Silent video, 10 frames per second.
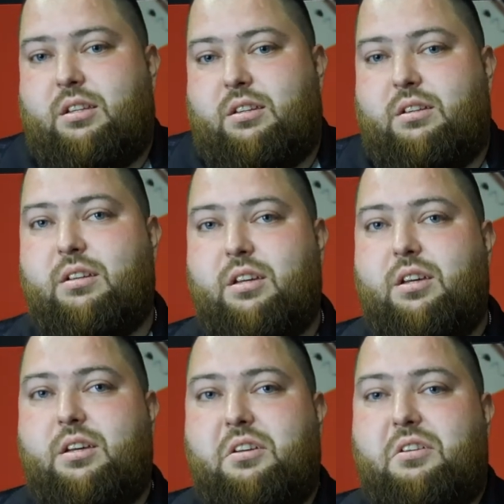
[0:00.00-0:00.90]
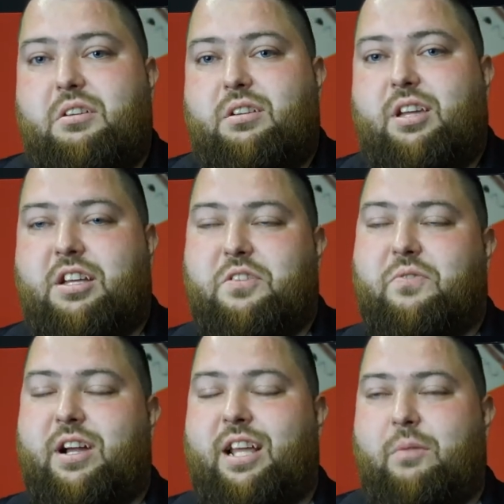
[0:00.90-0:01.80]
And yeah, so
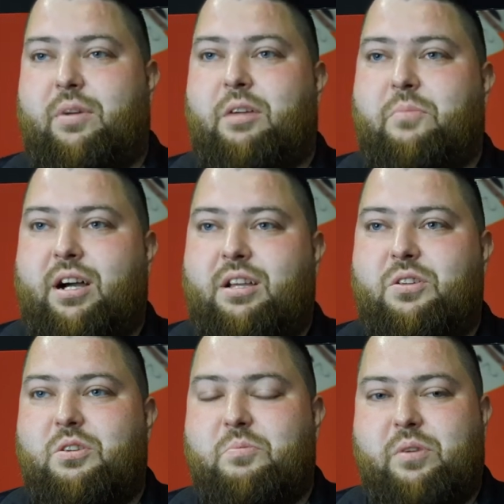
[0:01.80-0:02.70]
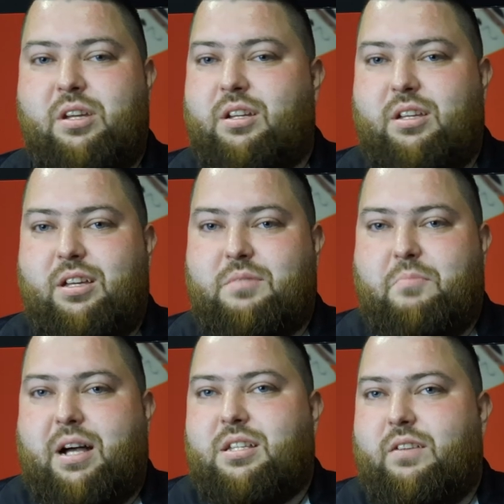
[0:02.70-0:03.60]
finally get my name back in the European, it is
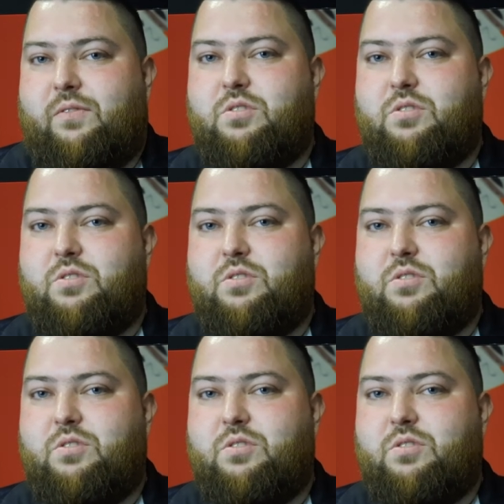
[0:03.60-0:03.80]
massive.